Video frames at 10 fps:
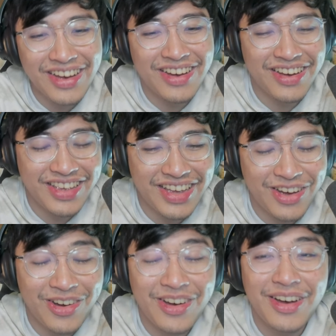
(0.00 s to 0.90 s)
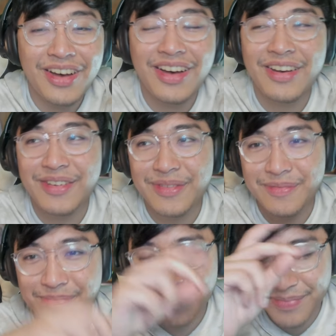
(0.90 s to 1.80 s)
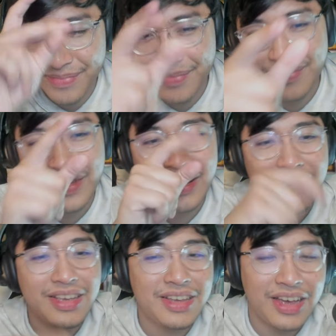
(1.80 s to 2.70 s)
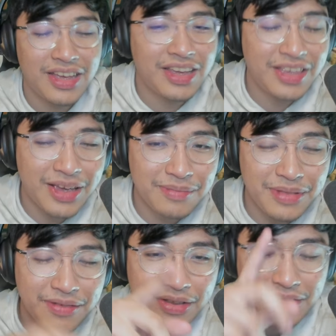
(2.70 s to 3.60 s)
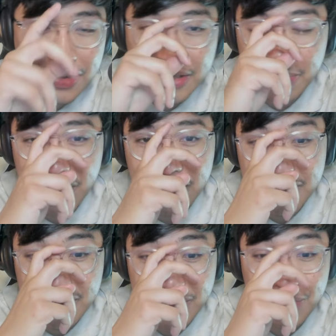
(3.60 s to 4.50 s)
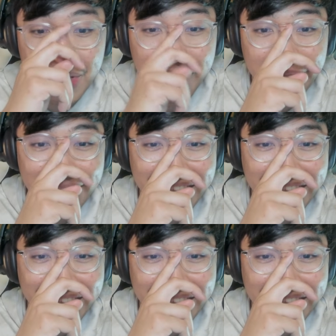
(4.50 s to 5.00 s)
Oh yeah, oh. I can't believe that the subtitle is not doing.